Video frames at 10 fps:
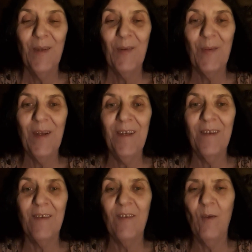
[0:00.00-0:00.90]
Right?
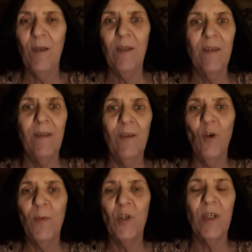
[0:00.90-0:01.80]
So he did a
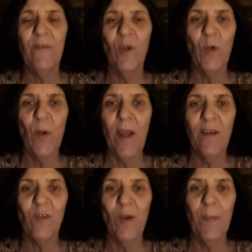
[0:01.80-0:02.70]
whole bunch of different
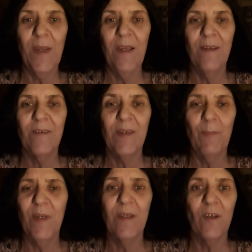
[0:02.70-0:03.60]
cracks on me and
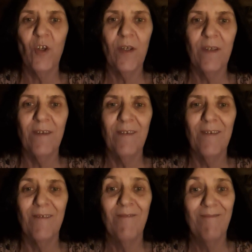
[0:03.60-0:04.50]
positions
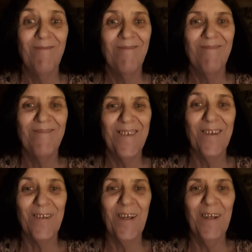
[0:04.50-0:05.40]
and
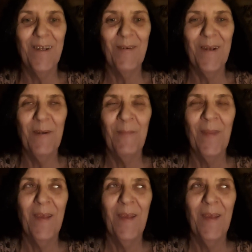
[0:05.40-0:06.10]
sounds geeky, right?